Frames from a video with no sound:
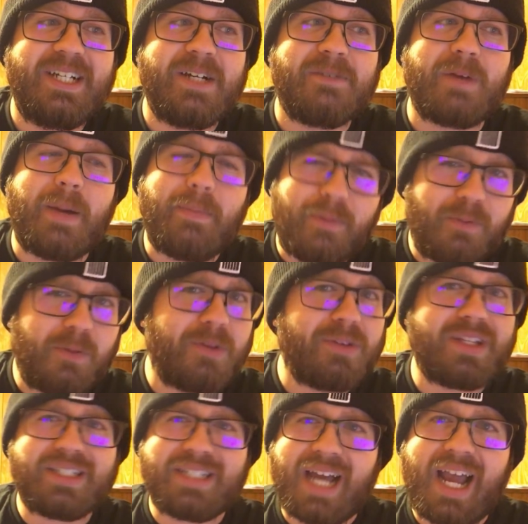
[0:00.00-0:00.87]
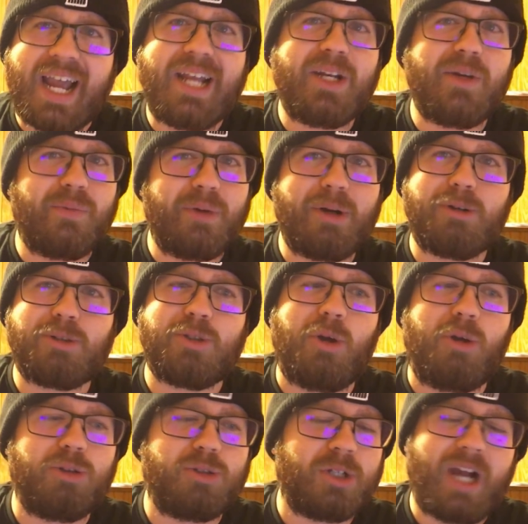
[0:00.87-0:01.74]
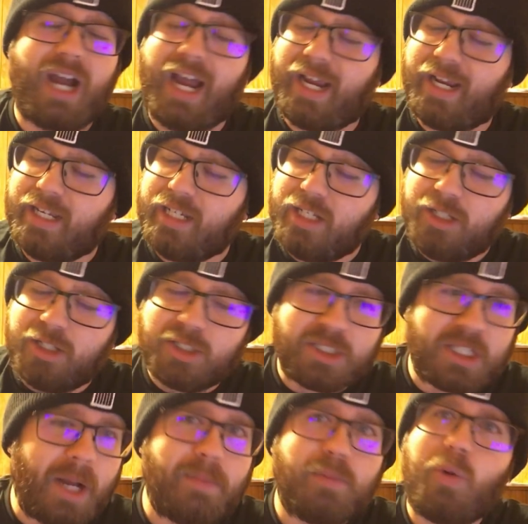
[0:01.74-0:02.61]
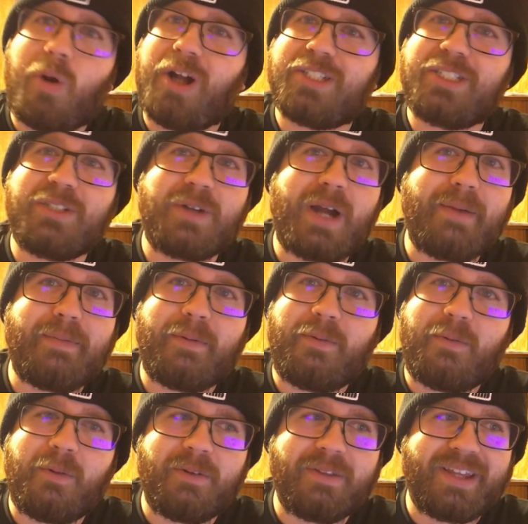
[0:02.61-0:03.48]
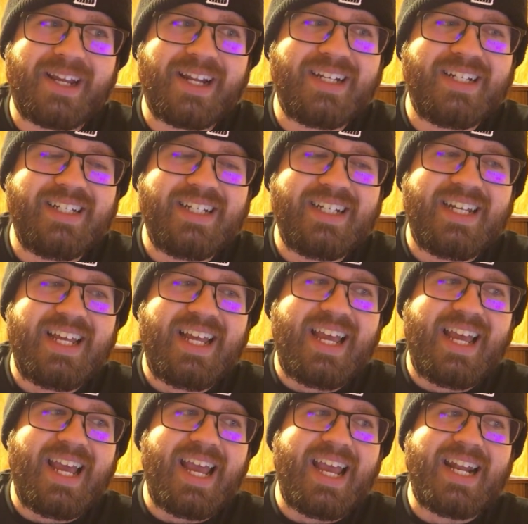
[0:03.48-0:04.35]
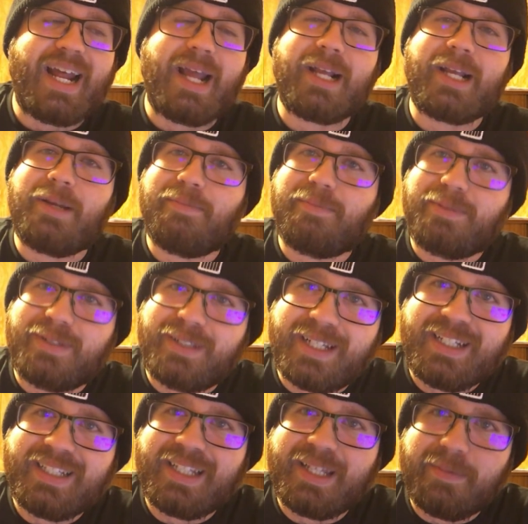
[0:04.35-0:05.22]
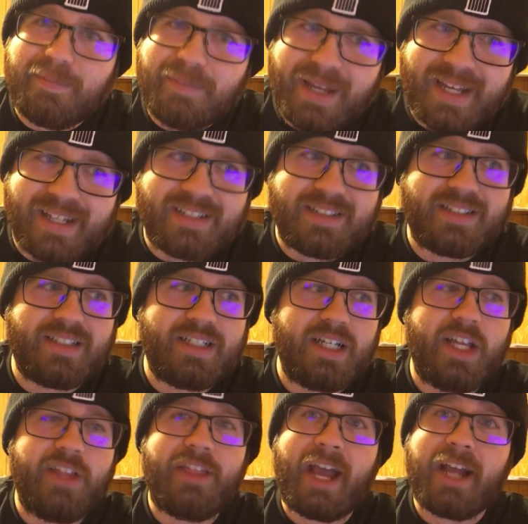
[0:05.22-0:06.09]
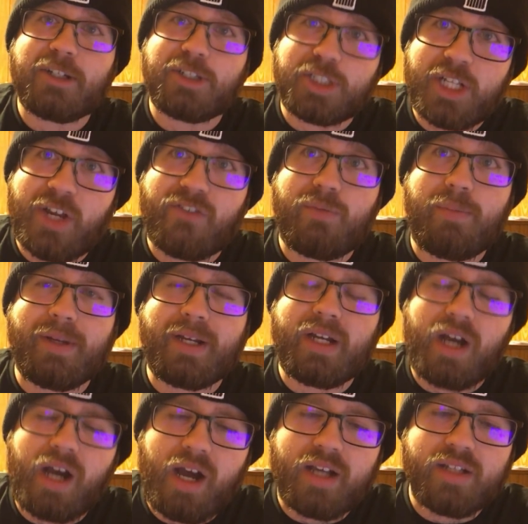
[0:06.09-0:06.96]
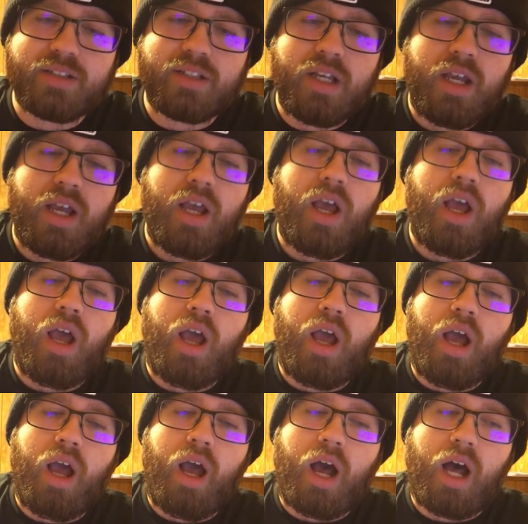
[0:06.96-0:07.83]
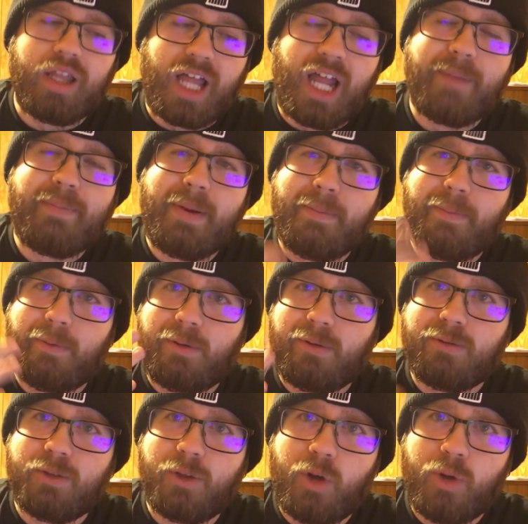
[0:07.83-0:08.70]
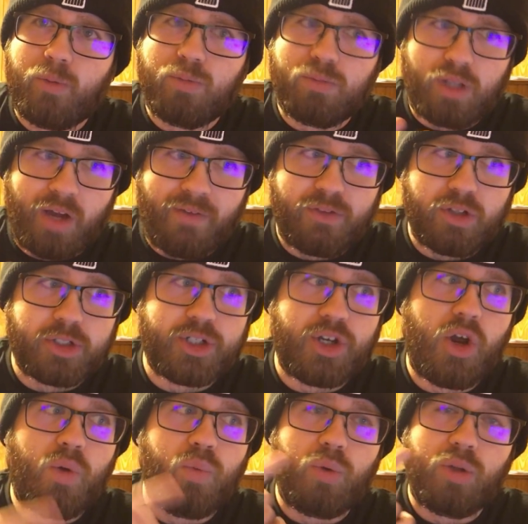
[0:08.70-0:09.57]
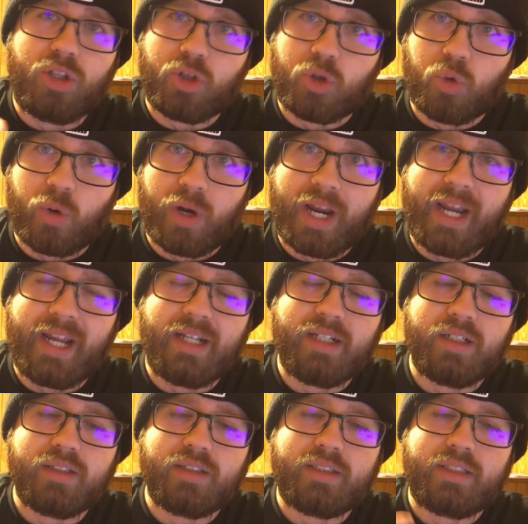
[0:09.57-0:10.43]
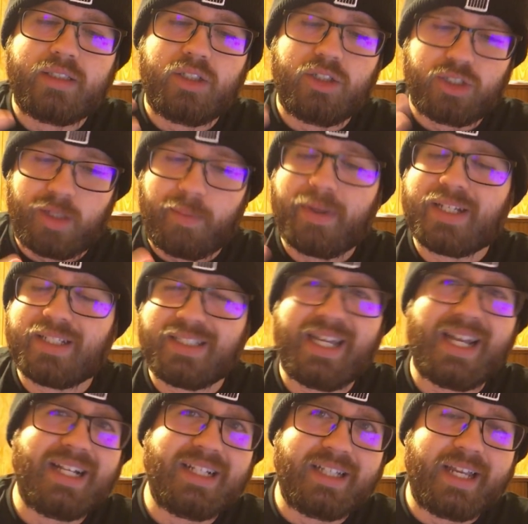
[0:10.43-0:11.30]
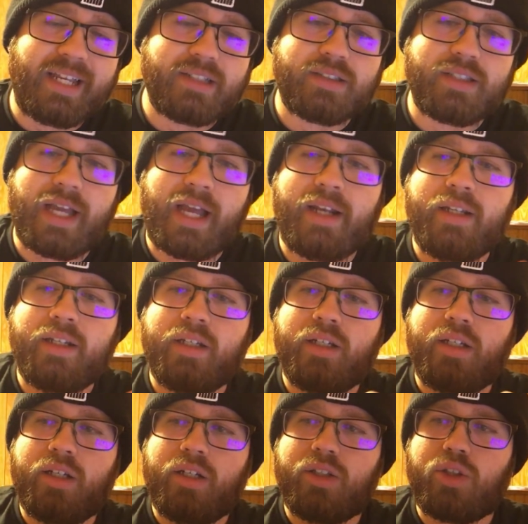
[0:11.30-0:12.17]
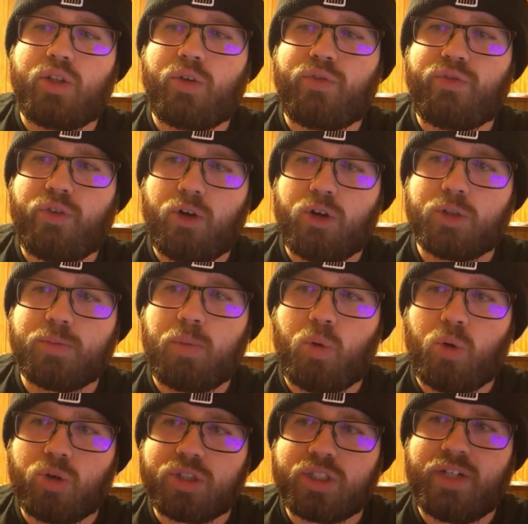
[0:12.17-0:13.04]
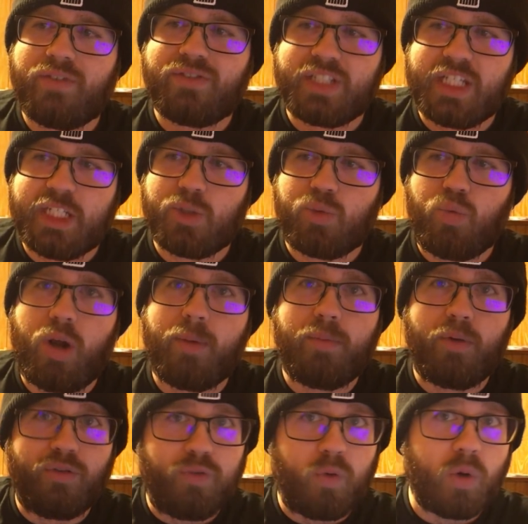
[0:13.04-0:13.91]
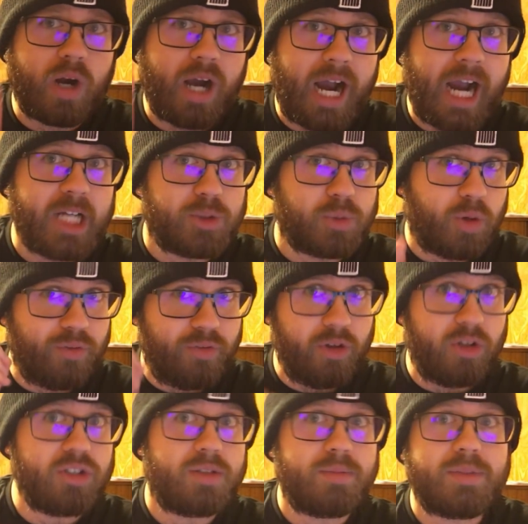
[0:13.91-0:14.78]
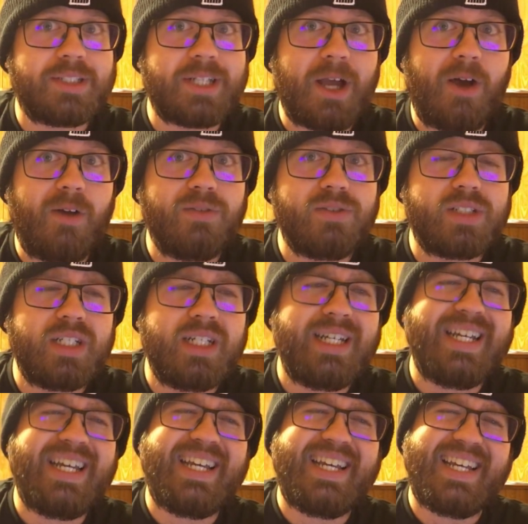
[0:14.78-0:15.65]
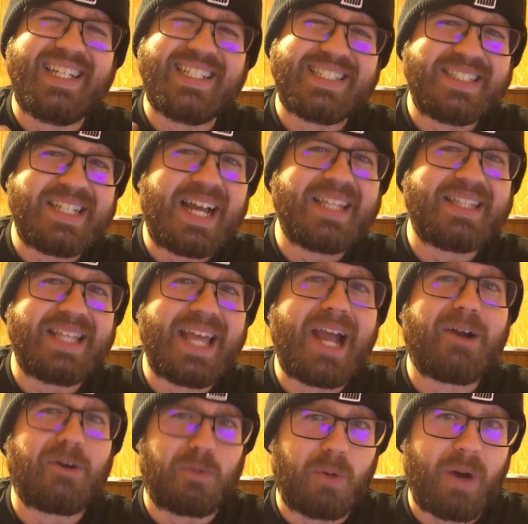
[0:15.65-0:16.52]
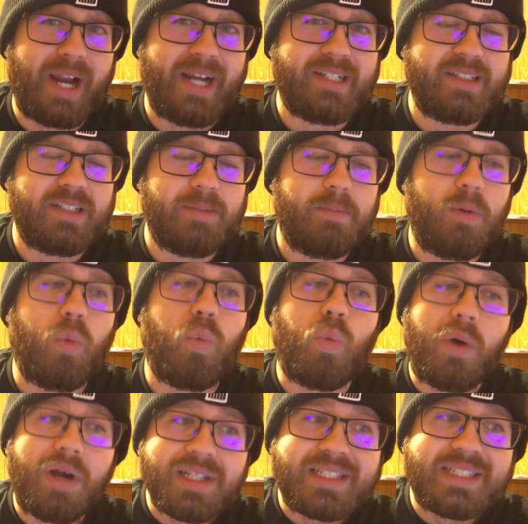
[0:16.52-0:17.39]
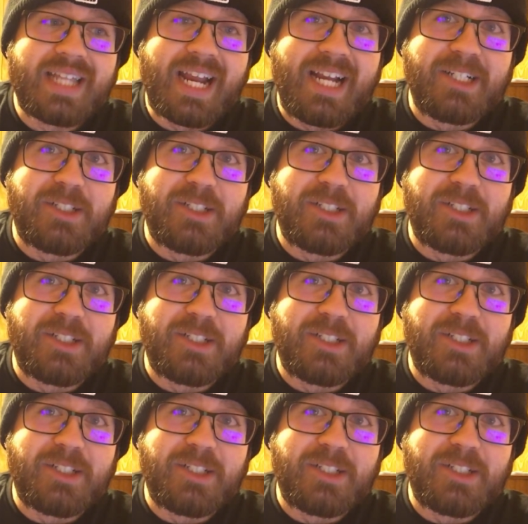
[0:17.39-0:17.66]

Right before the tie-in to Winter Soldier. I stopped watching right before then. And I completely missed that shift because a lot of people who love the show will agree, to some extent at least, that the first portion of Season 1 before Hydra reveals themselves, it's not that great. But once they